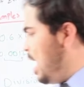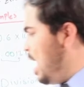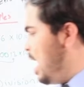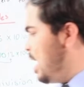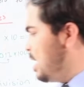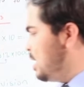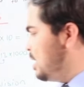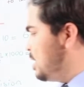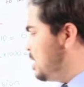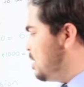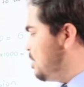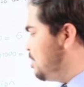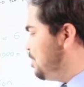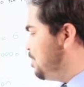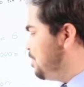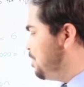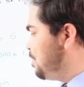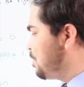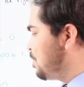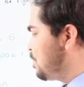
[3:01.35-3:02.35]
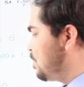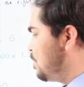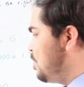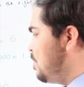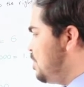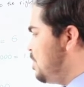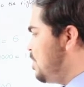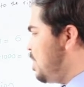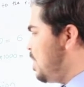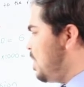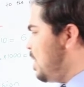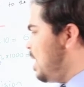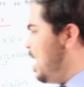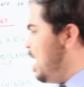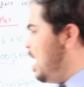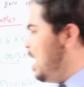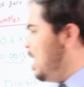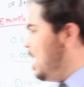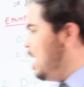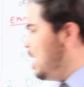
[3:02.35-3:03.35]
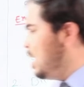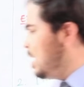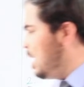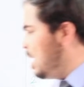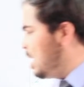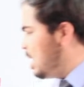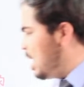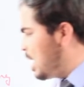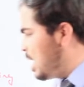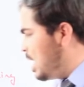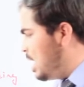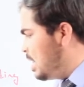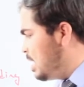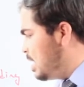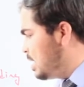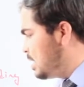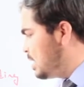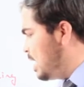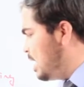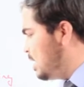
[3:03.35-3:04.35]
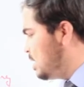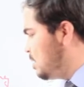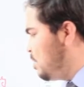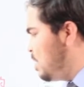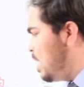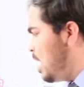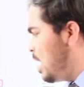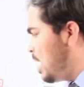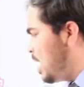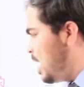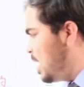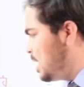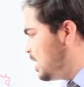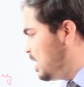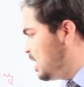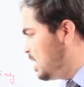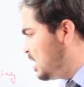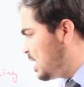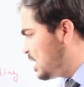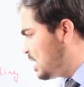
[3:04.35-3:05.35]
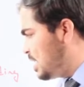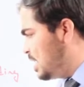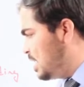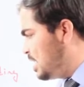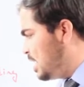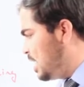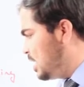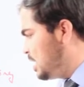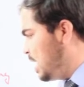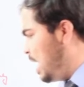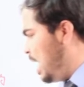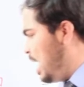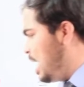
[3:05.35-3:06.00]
And here again they says we are writing just integer